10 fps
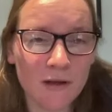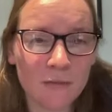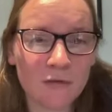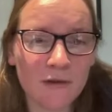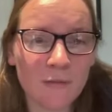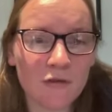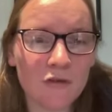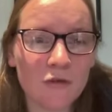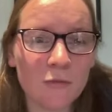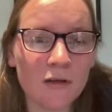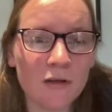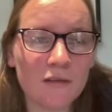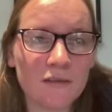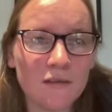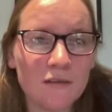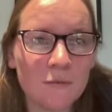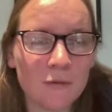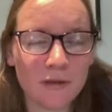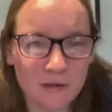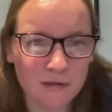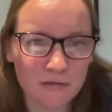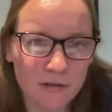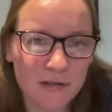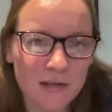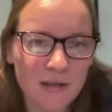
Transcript: husband's family too, but it's completely different.